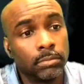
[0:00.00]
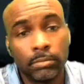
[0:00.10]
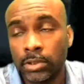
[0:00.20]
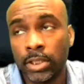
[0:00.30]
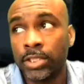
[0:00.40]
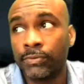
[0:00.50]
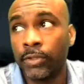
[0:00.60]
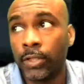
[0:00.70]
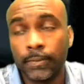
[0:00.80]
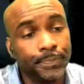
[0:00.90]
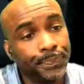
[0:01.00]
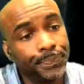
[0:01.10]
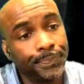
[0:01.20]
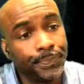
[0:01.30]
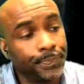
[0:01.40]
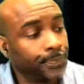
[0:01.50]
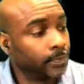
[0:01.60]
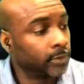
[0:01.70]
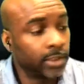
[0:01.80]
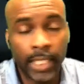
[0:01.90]
It's not
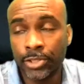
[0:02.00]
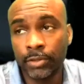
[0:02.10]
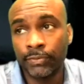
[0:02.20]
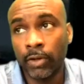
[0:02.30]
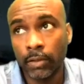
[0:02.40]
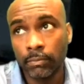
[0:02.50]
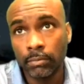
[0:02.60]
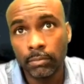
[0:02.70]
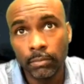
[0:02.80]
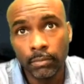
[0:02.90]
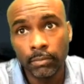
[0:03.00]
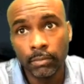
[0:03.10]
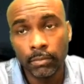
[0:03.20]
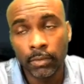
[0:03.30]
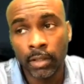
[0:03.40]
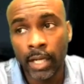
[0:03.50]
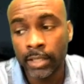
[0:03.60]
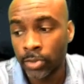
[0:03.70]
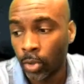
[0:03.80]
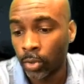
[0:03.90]
your fault. I
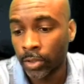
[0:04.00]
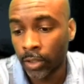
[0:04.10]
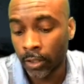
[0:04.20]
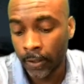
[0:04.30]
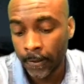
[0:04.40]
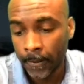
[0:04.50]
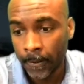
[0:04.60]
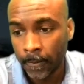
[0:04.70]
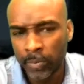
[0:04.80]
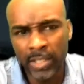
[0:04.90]
told her, because